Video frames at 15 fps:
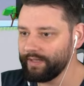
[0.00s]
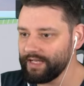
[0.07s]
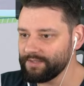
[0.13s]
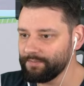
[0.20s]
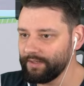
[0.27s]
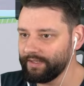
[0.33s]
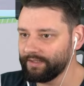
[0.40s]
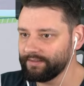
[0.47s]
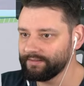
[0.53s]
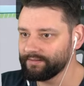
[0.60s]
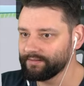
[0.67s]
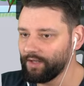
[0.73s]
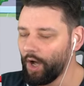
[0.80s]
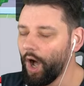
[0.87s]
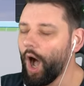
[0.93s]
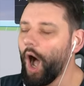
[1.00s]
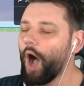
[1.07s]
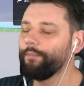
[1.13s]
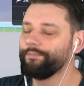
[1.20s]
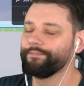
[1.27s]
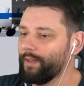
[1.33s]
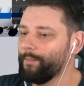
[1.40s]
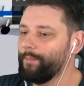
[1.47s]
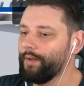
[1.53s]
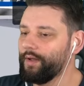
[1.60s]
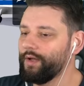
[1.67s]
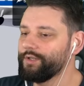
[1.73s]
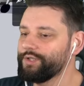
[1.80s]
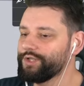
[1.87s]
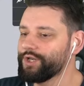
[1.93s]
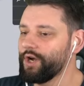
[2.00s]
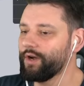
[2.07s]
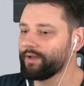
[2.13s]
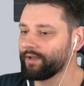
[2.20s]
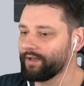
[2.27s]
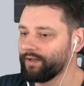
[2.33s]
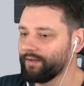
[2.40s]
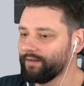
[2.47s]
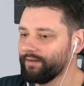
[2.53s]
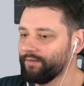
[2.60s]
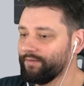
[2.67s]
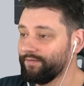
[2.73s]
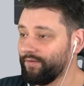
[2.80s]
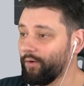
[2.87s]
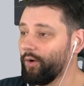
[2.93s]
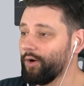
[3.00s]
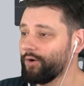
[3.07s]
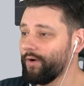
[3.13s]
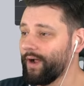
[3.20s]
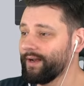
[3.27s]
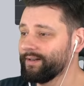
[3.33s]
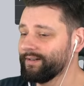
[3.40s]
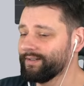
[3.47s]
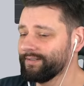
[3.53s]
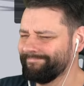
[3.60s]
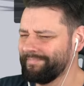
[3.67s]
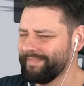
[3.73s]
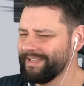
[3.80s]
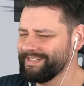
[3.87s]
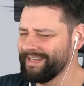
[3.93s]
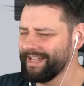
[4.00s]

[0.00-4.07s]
yes, please. Oh, per chunk. Four grand. This